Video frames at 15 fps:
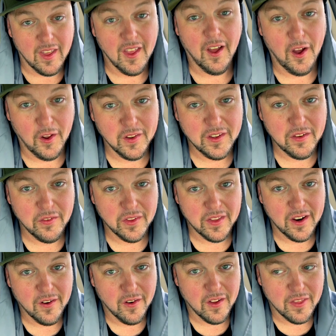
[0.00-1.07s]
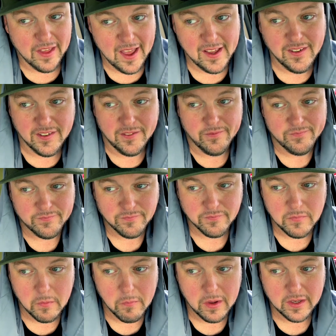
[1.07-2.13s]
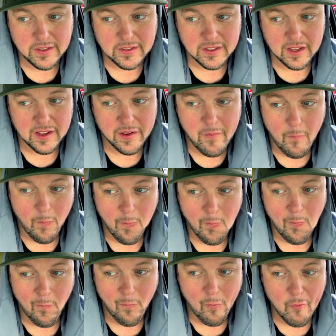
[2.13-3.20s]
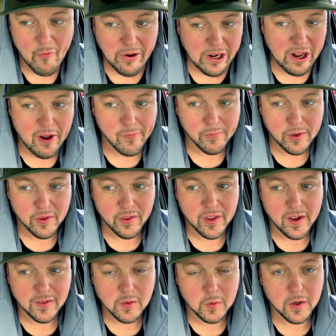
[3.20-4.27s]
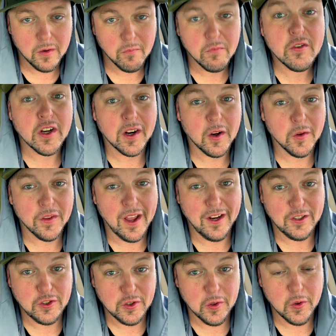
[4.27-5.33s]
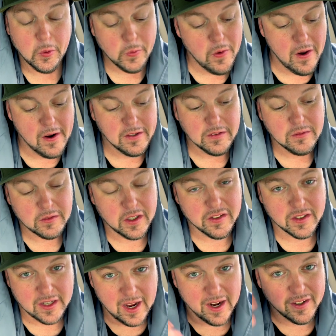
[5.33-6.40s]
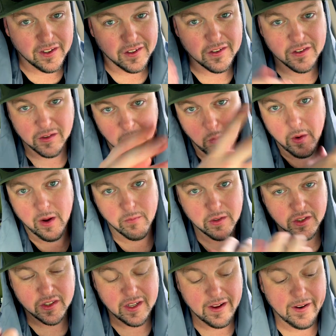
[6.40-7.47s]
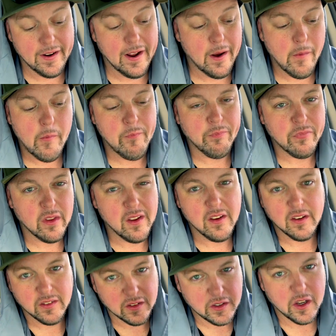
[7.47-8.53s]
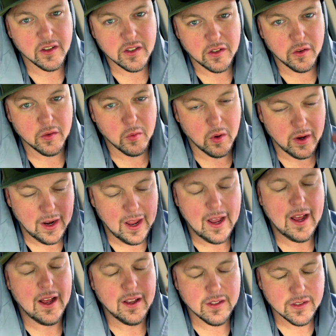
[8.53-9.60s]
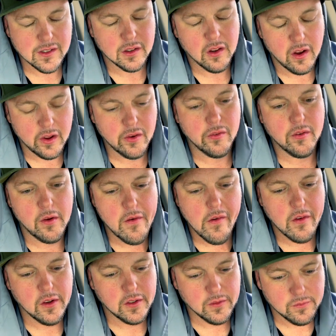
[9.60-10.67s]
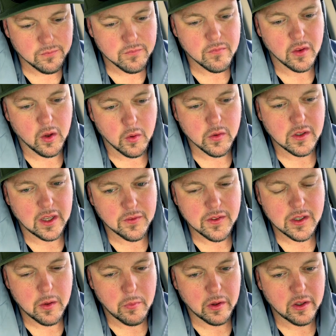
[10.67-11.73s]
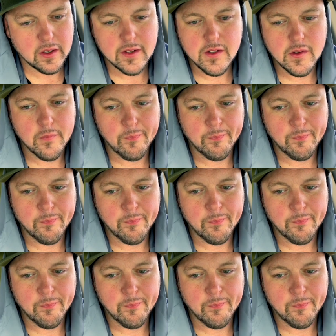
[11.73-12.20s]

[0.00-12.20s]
I'll leave you there on that. But yeah, till the next one, check out that show, because it kind of touches on what I'm just saying now, because TLS1 has a lot of those gifts and abilities